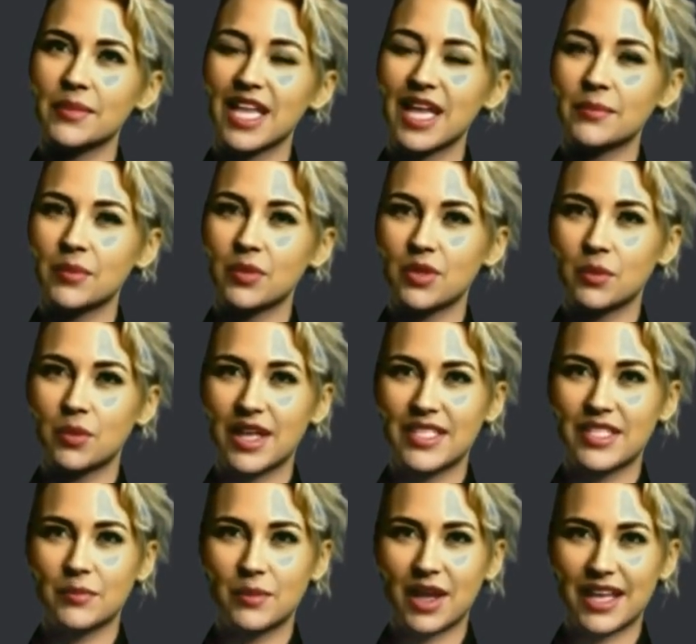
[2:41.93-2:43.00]
become more
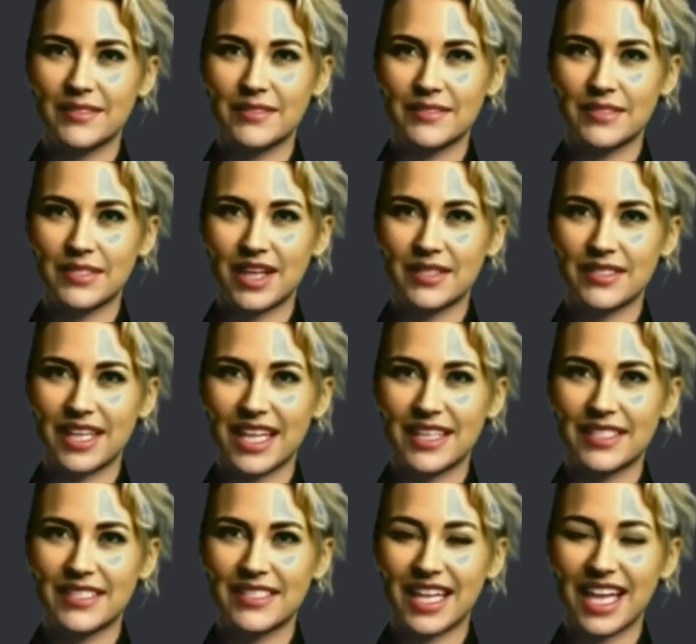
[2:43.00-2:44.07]
widespread, they are
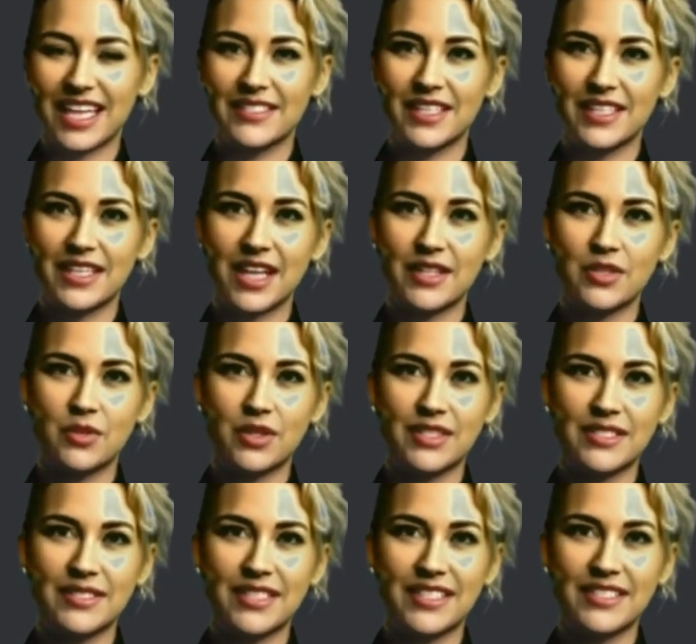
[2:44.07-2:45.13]
likely to handle
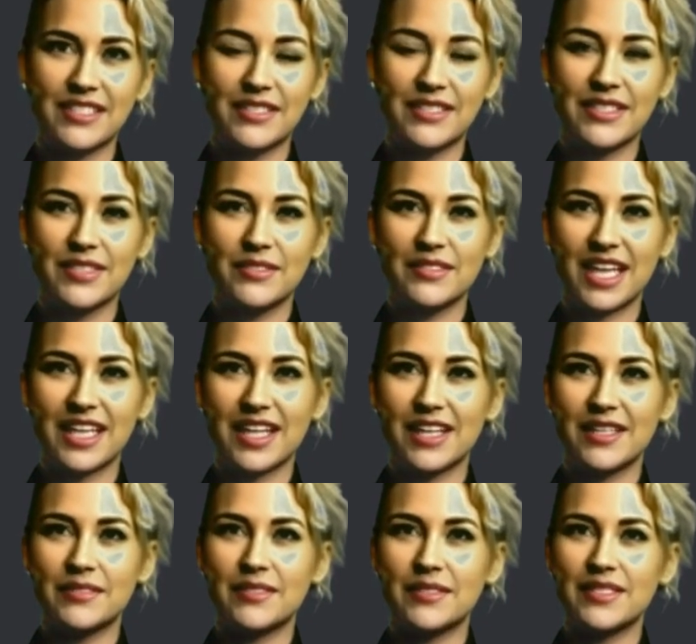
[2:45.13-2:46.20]
increasingly sensitive data,
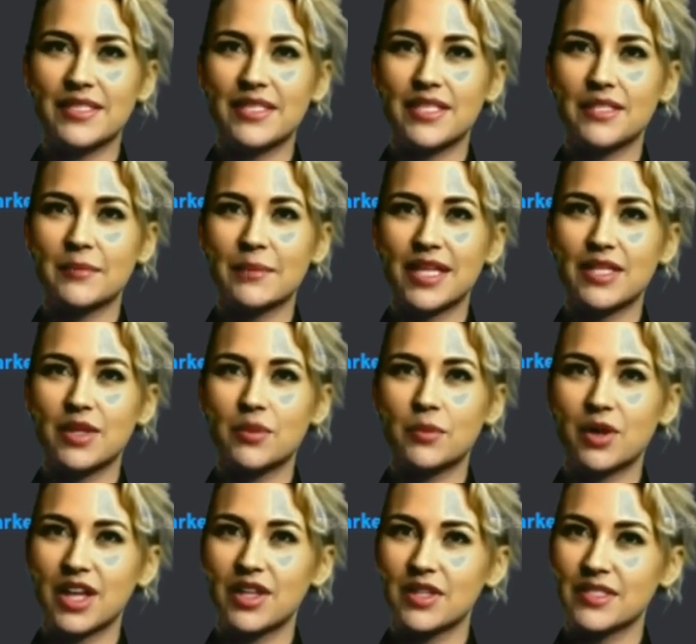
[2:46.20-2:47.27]
such as medical
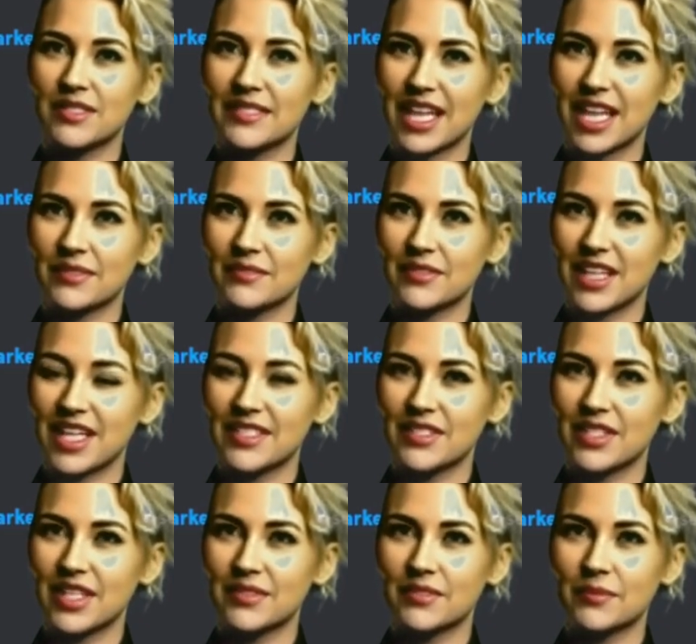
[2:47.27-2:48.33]
records and
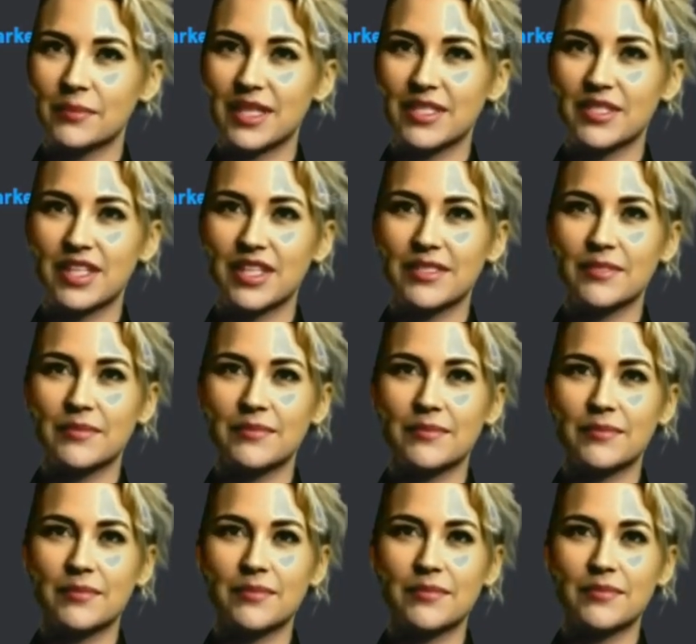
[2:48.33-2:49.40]
financial information.
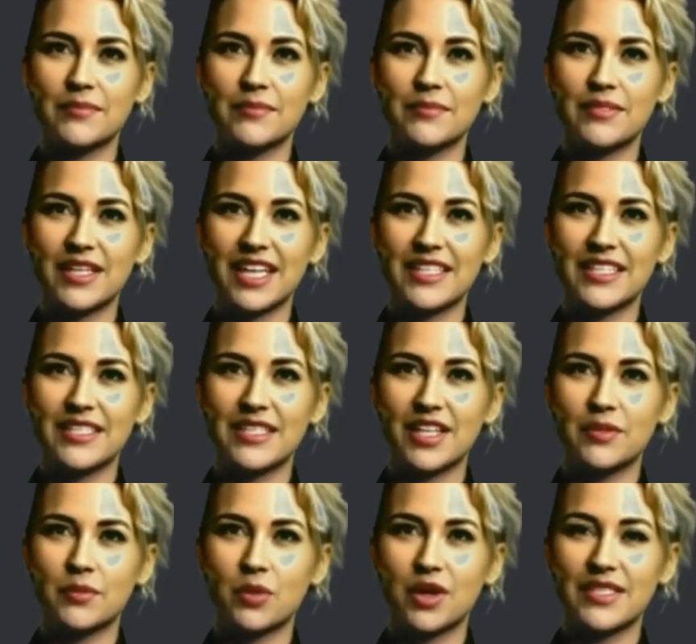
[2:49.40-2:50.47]
It is
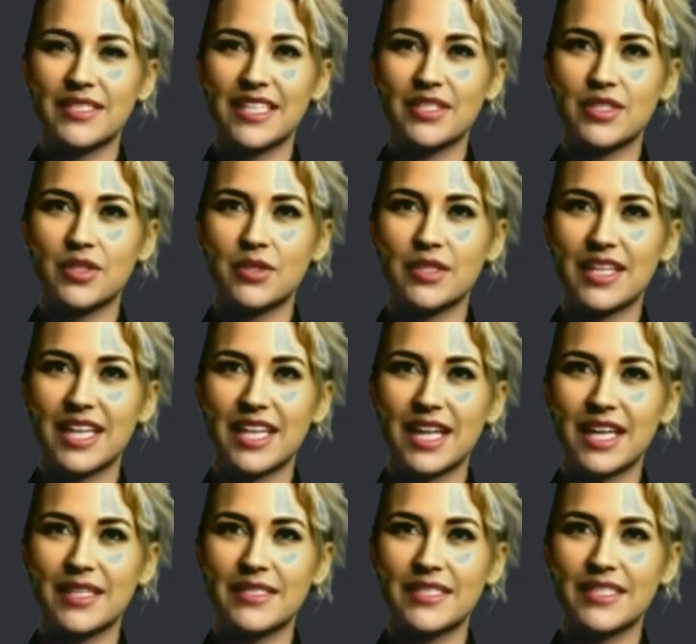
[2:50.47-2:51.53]
therefore essential that
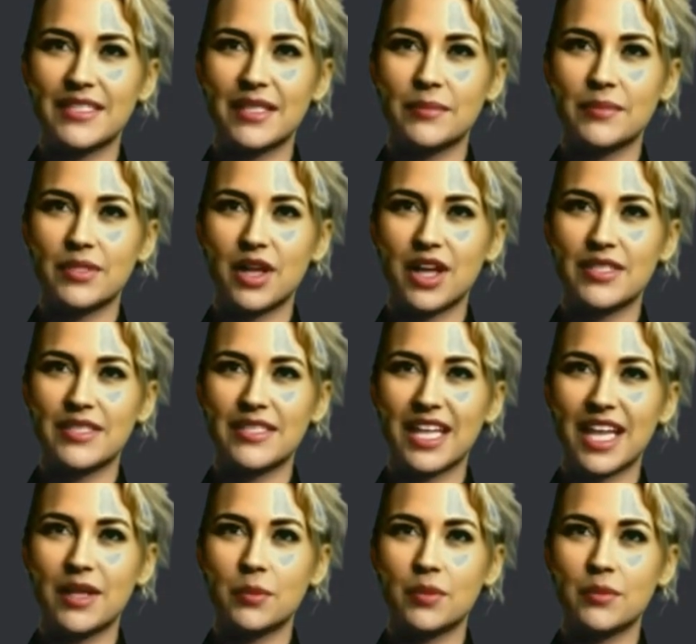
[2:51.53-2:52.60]
AI systems are
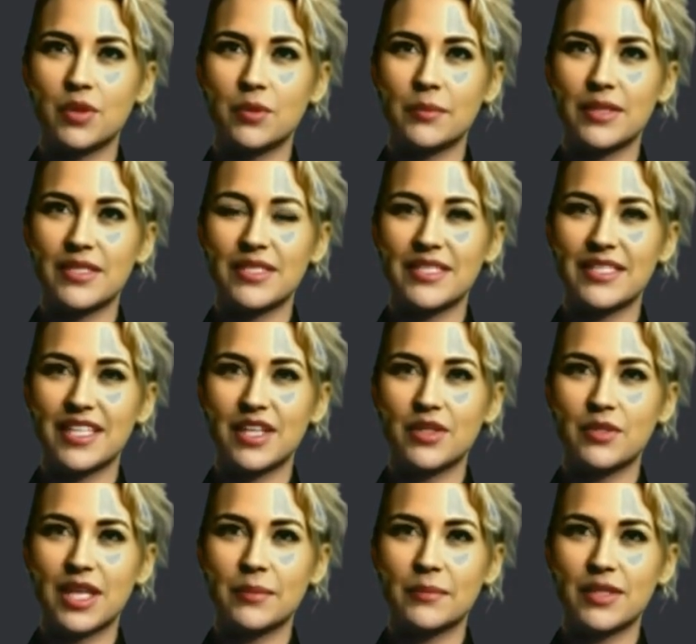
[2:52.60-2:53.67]
designed with robust
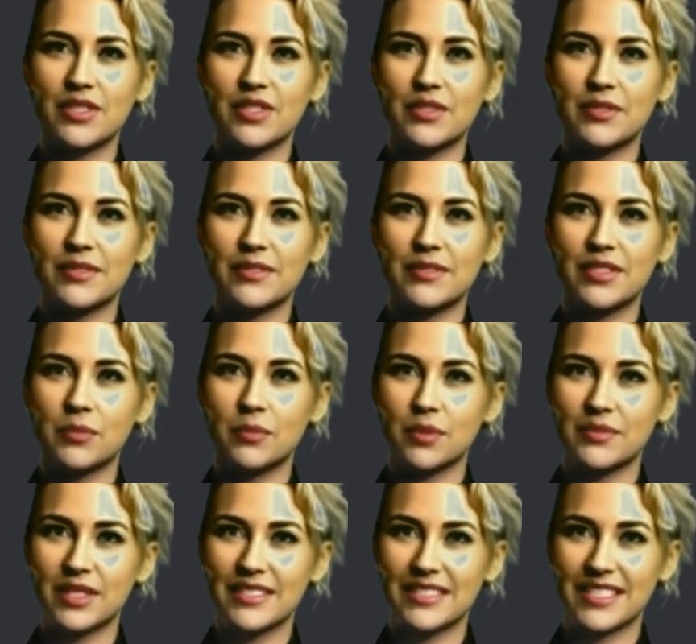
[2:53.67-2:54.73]
security measures to
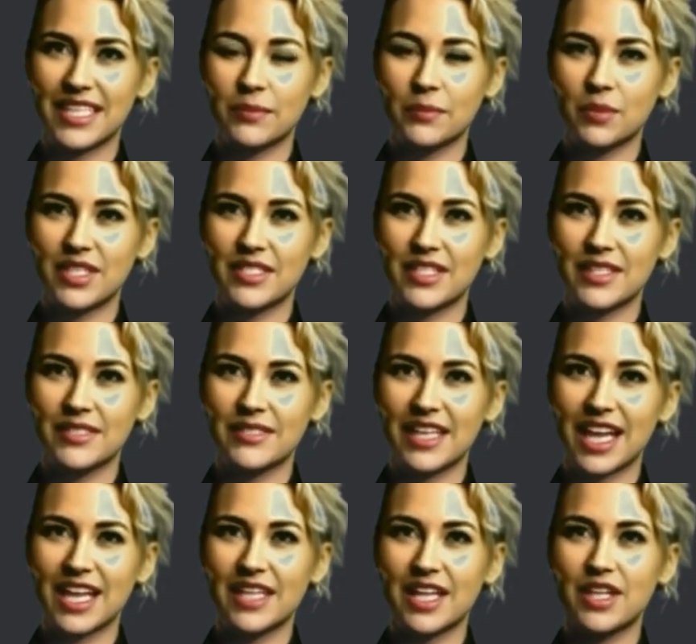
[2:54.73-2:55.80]
prevent data breaches
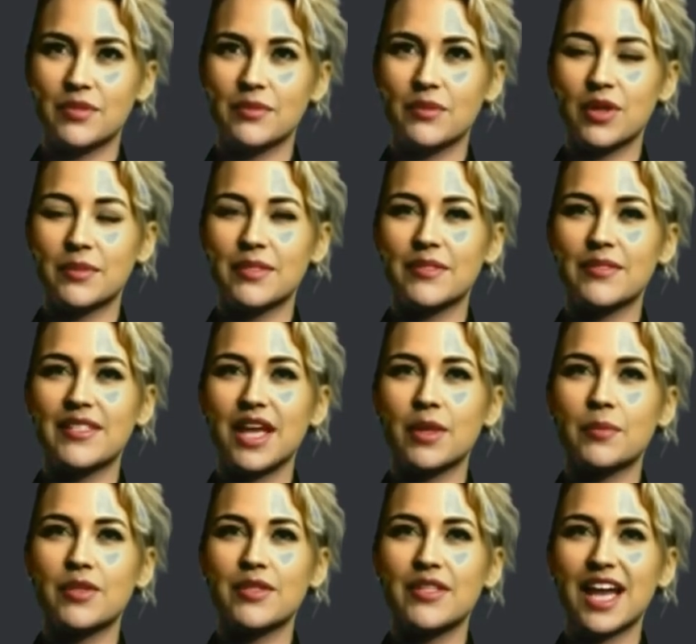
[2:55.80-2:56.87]
and other forms of
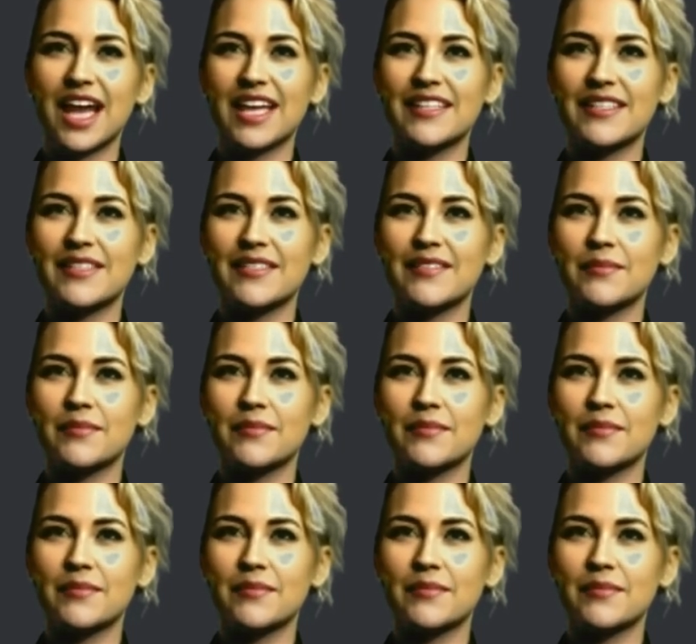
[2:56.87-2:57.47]
cyber attacks.